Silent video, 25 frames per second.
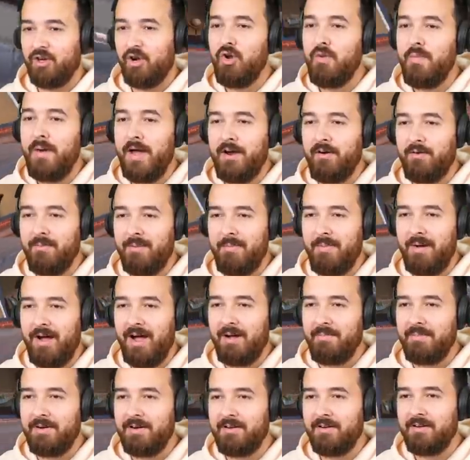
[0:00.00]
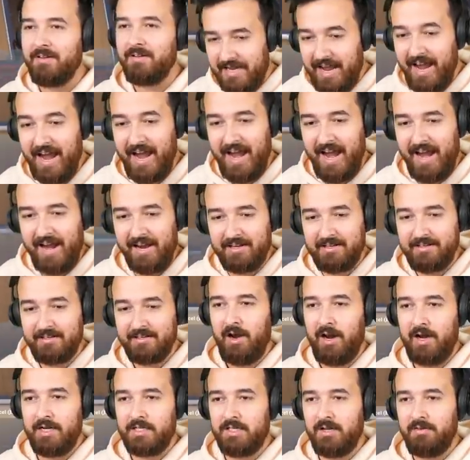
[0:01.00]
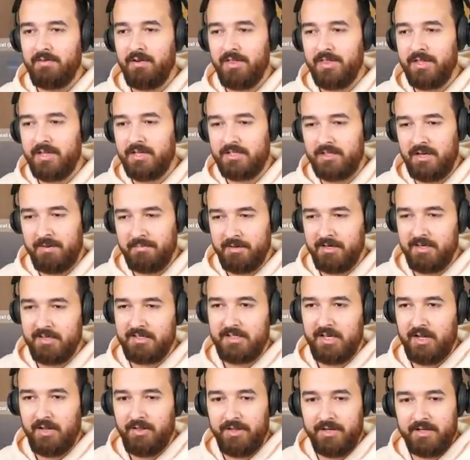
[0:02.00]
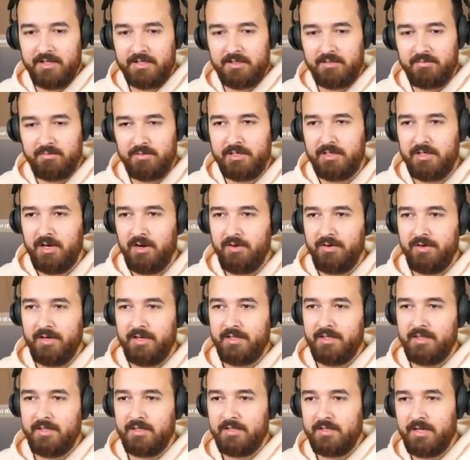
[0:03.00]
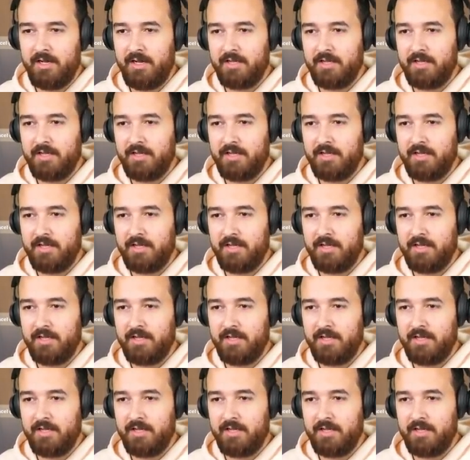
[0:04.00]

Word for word: Two bedroom apartment. Dang. All right, so I've got this. I'm gonna sell this because we don't need this